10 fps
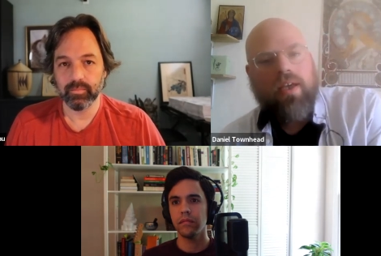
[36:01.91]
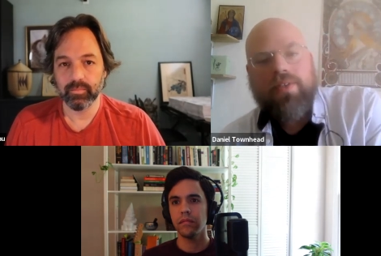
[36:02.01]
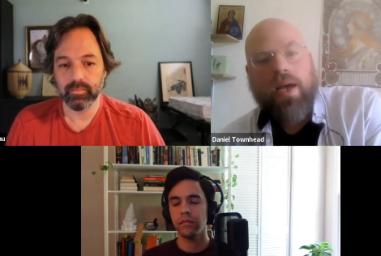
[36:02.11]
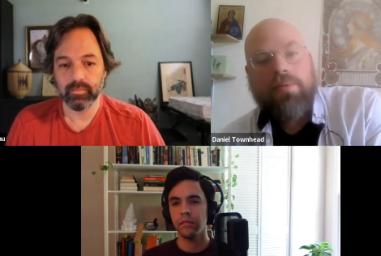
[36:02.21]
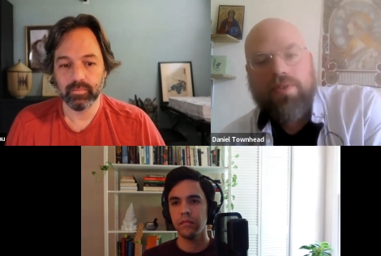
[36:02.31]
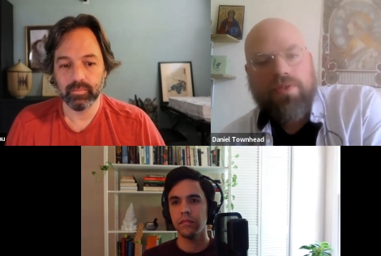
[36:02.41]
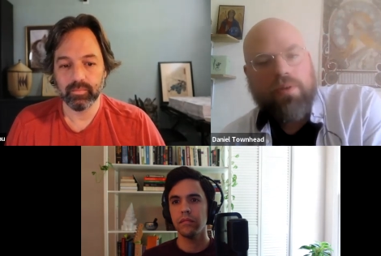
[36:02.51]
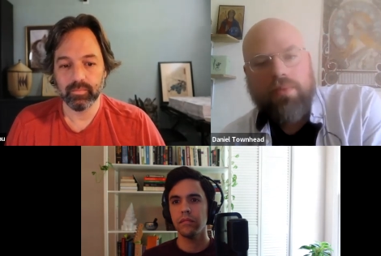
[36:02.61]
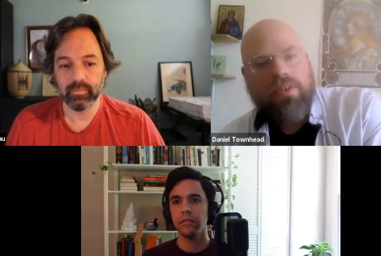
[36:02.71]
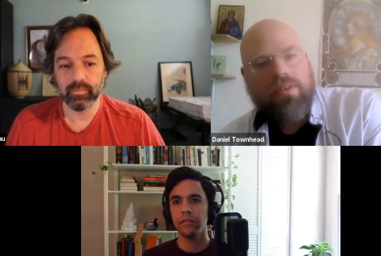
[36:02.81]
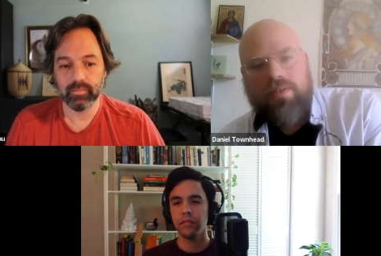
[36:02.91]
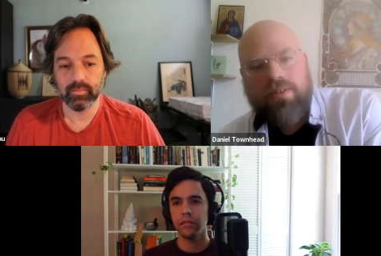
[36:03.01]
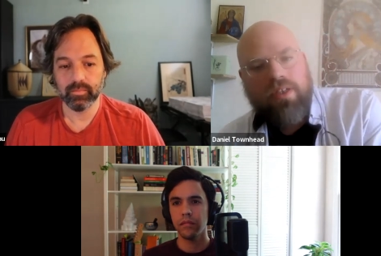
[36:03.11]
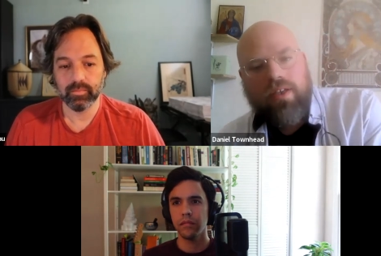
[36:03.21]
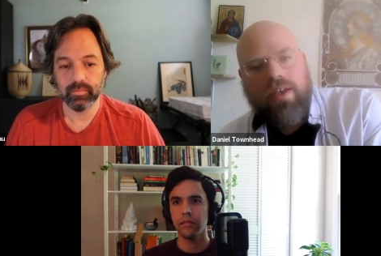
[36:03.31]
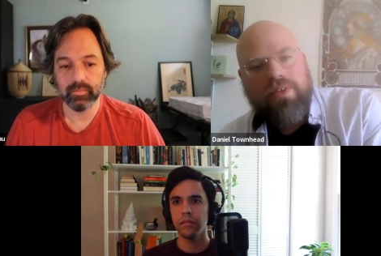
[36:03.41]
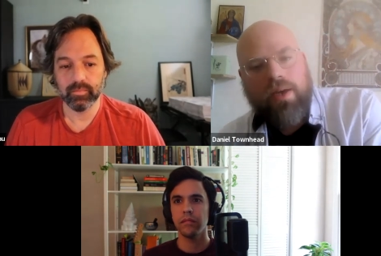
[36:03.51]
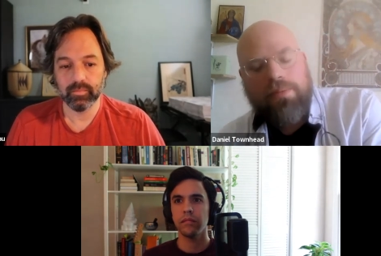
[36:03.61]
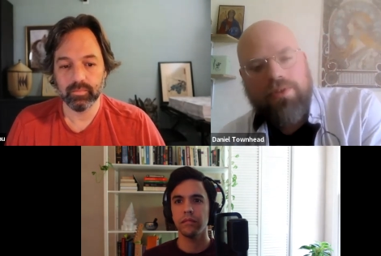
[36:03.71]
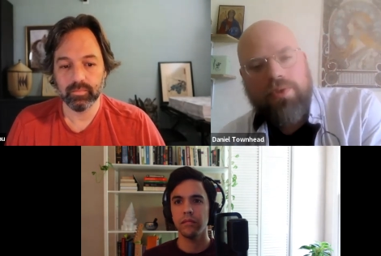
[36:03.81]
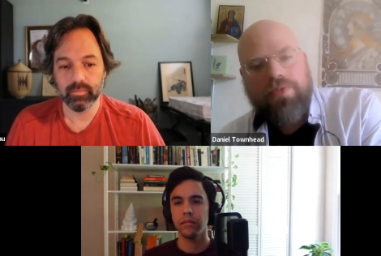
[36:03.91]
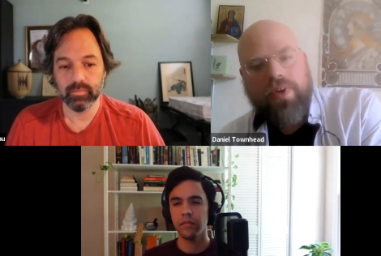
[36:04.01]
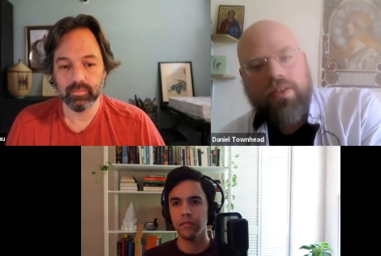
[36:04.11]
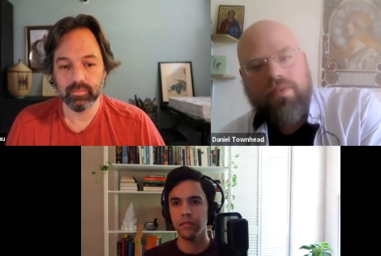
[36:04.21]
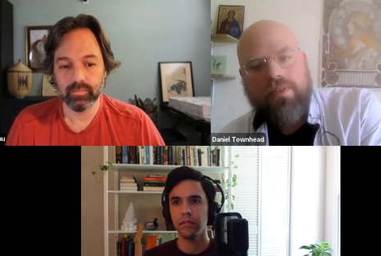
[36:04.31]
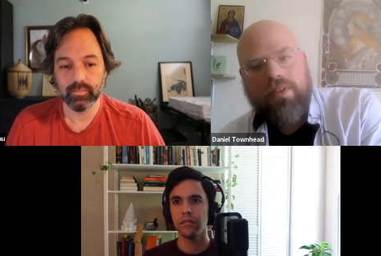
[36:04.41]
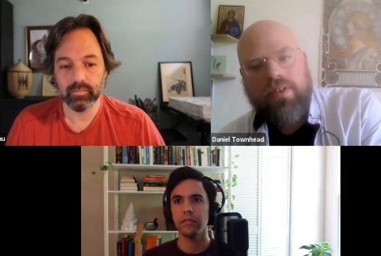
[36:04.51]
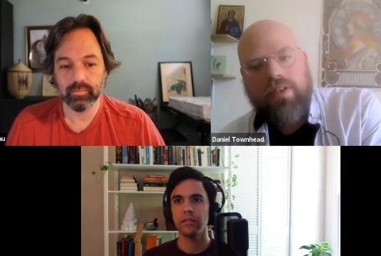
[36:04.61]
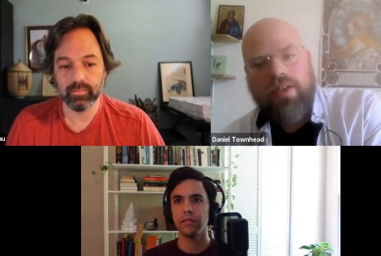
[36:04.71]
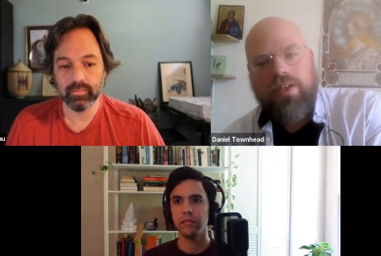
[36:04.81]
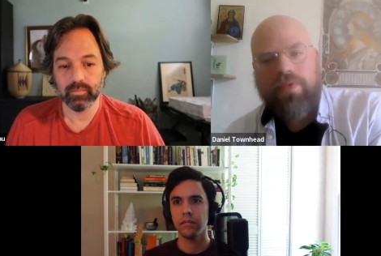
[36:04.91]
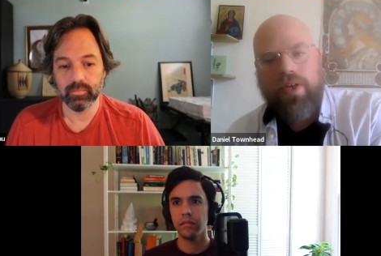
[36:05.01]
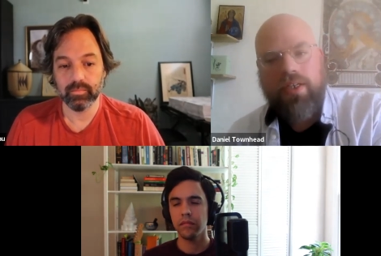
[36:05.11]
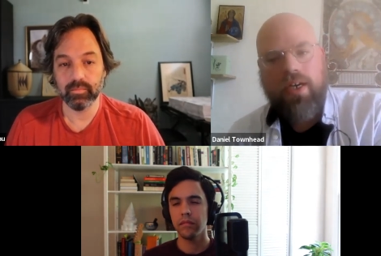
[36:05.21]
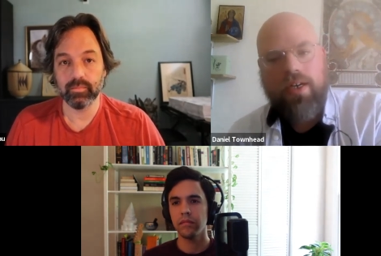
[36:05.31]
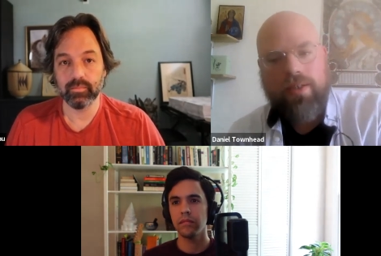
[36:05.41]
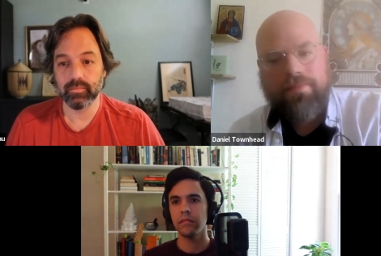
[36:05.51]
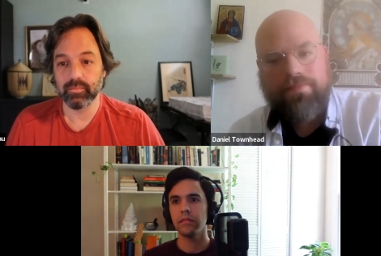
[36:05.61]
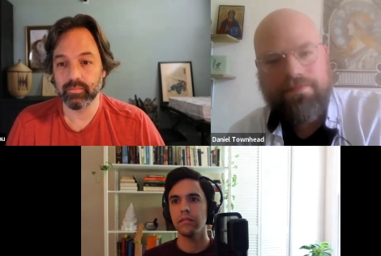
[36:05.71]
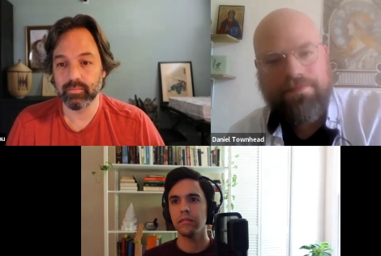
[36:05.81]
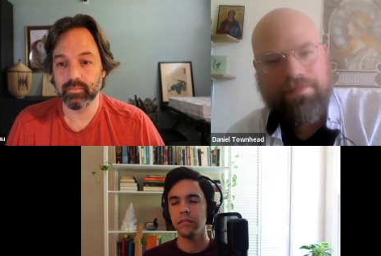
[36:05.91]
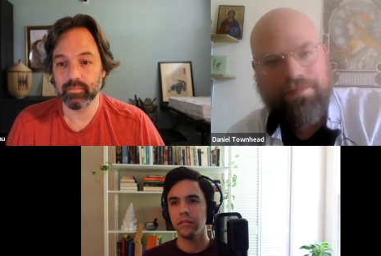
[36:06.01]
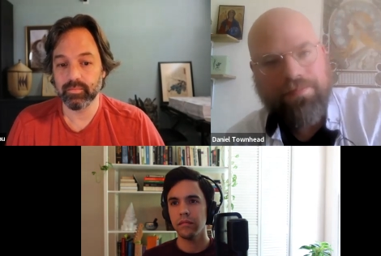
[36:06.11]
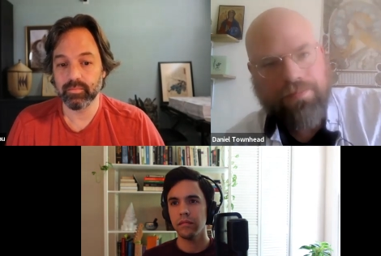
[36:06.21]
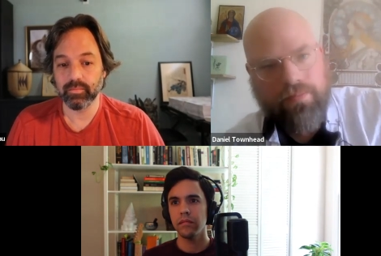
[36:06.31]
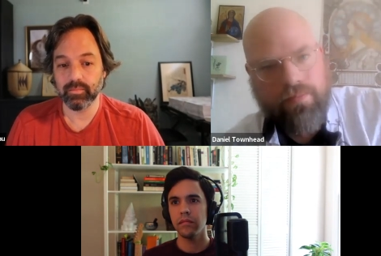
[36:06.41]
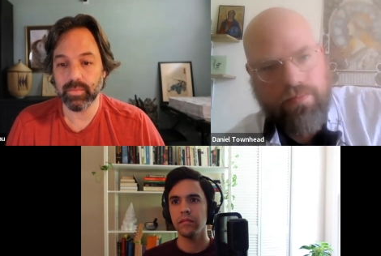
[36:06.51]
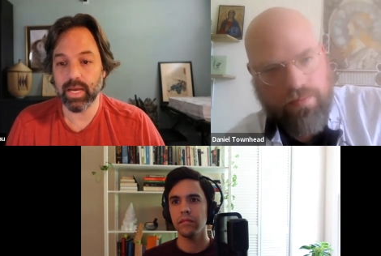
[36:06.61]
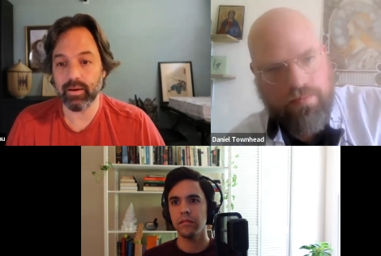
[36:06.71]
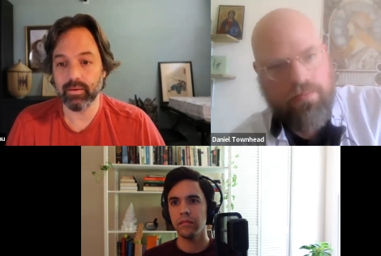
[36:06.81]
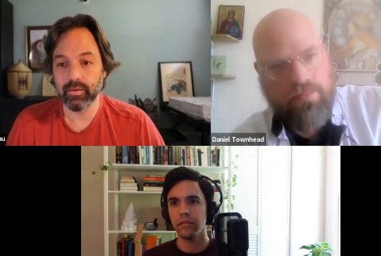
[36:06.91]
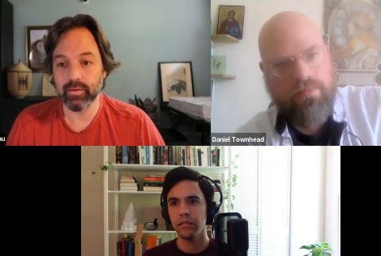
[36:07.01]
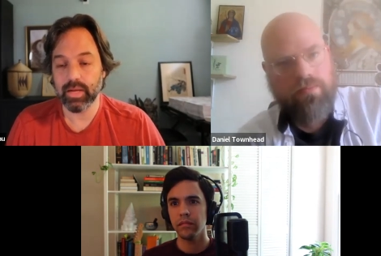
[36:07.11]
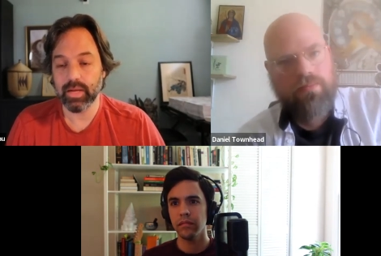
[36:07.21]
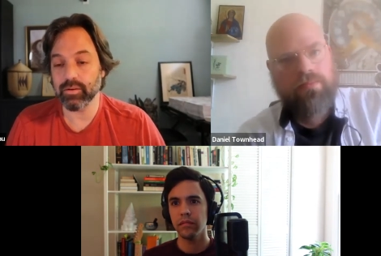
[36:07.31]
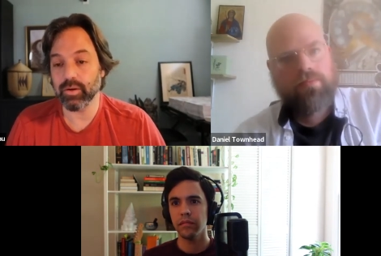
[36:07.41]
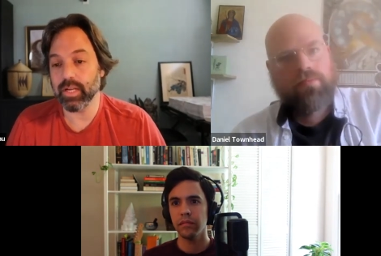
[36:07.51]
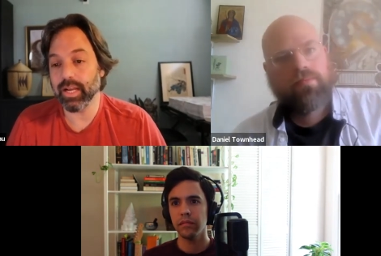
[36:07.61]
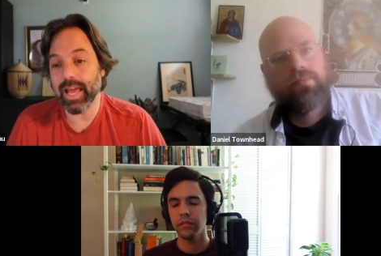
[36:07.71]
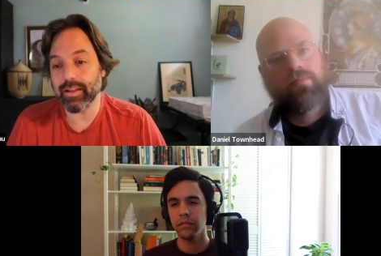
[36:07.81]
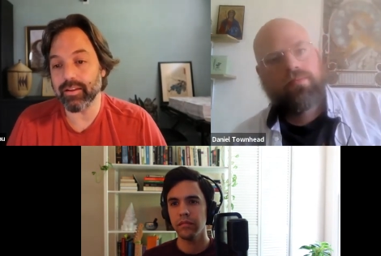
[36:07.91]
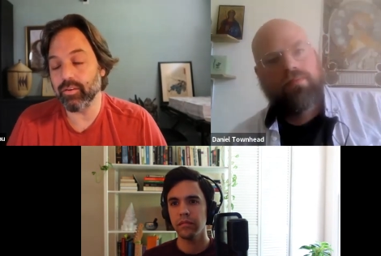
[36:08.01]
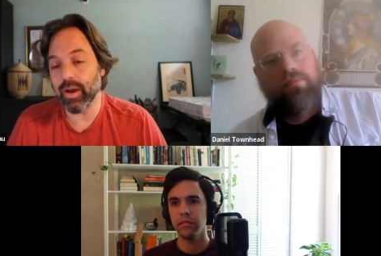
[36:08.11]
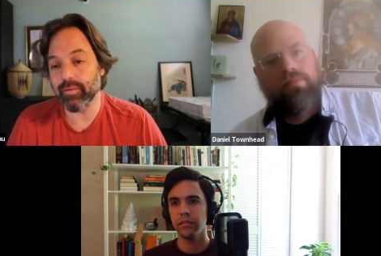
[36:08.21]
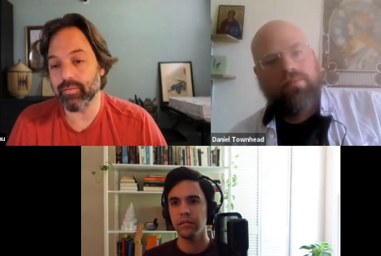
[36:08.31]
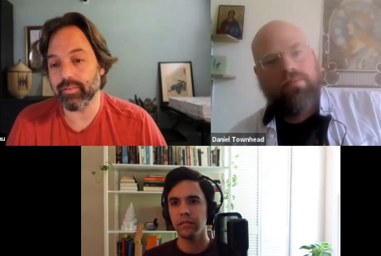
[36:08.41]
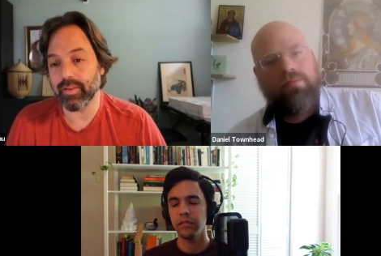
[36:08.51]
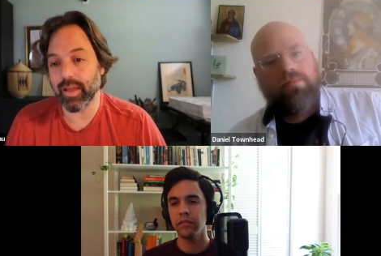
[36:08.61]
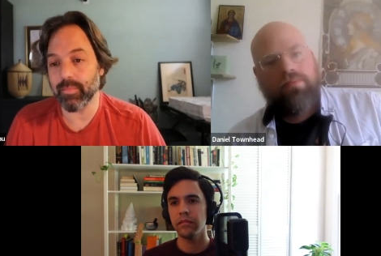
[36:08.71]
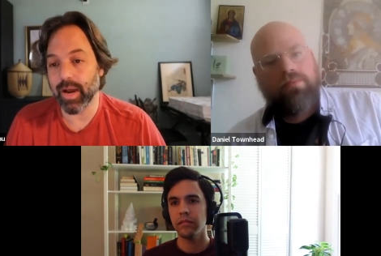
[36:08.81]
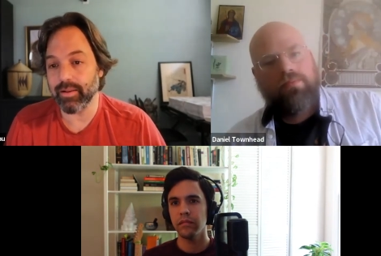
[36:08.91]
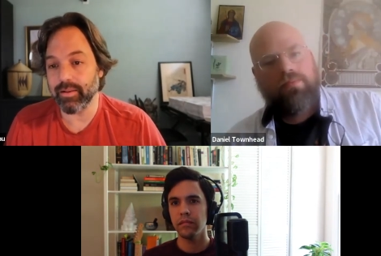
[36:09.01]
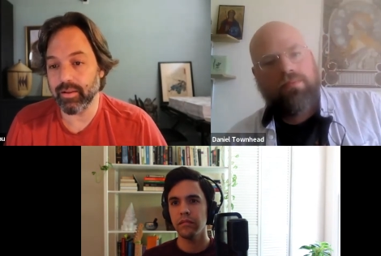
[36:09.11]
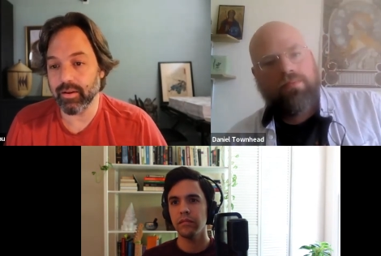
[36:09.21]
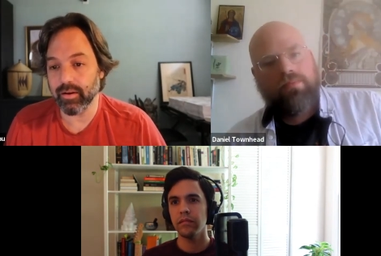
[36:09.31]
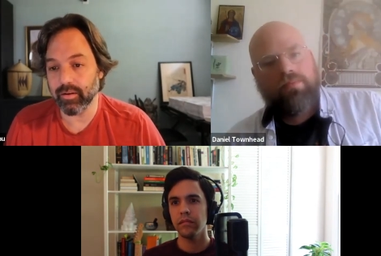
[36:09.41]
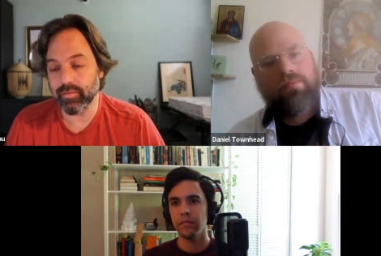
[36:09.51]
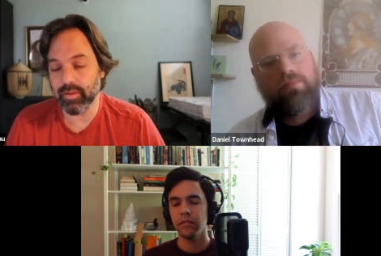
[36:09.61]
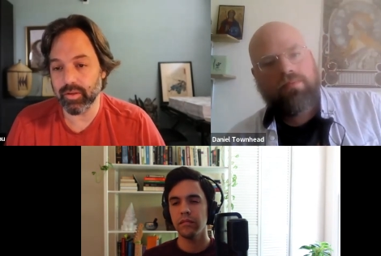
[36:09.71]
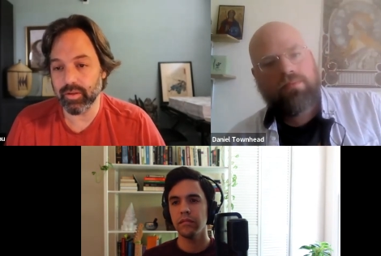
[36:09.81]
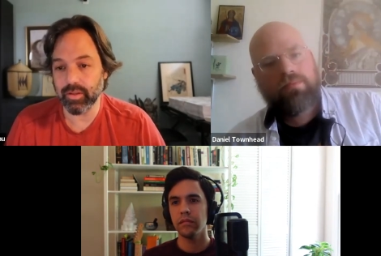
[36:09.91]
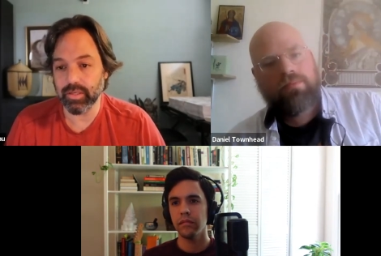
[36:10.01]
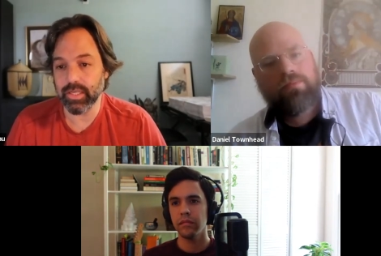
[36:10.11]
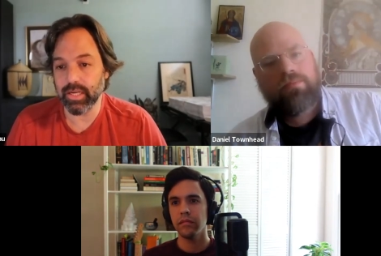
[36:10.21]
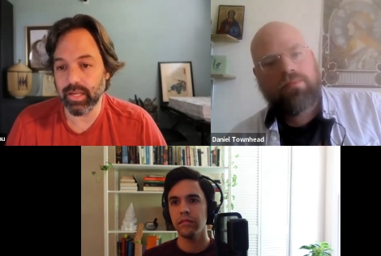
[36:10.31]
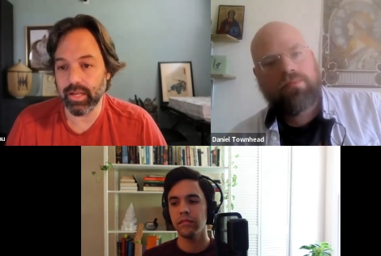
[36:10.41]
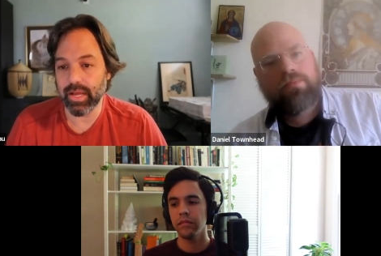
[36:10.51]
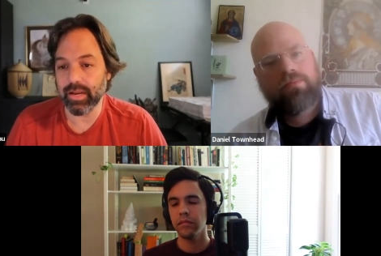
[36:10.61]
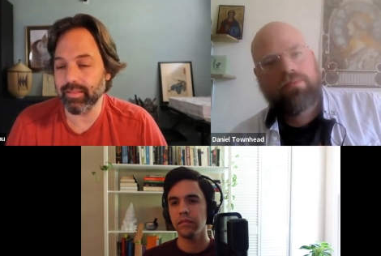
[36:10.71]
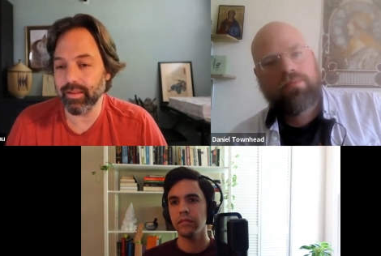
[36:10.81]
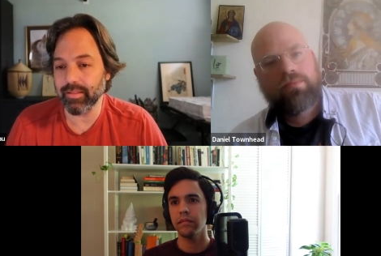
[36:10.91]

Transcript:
Speaker 1: it's happened to him and it's happened to his friends, and uh, it's very mm. dark.
Speaker 2: Yeah, and so again, you have the same idea of the the genie, and I think